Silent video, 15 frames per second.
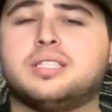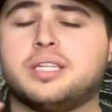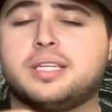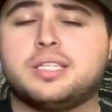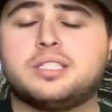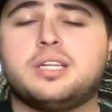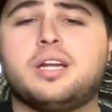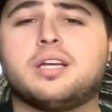Like,
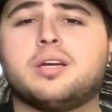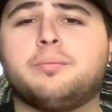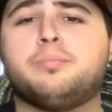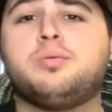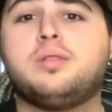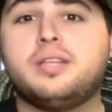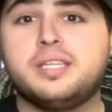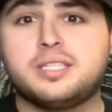he's not a
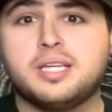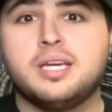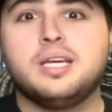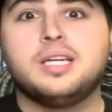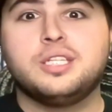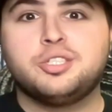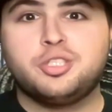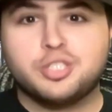complete
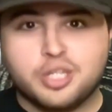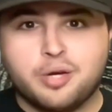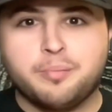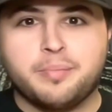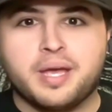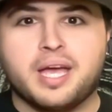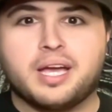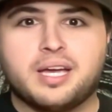
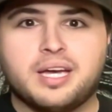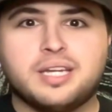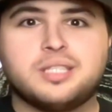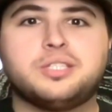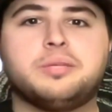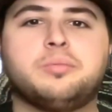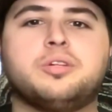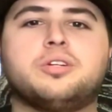scumbag, kind of
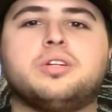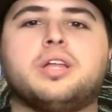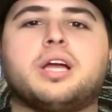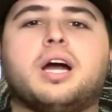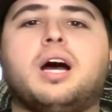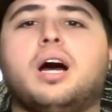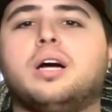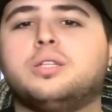similar to, like,
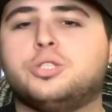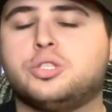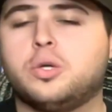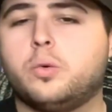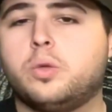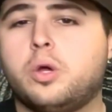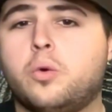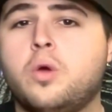a Han
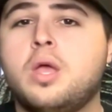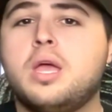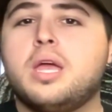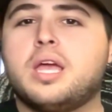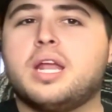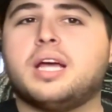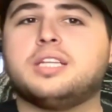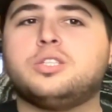Solo.
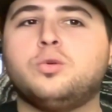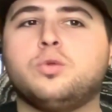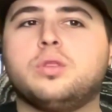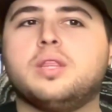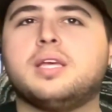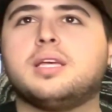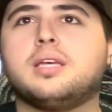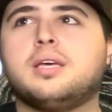And I do
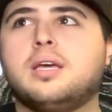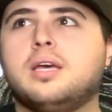think,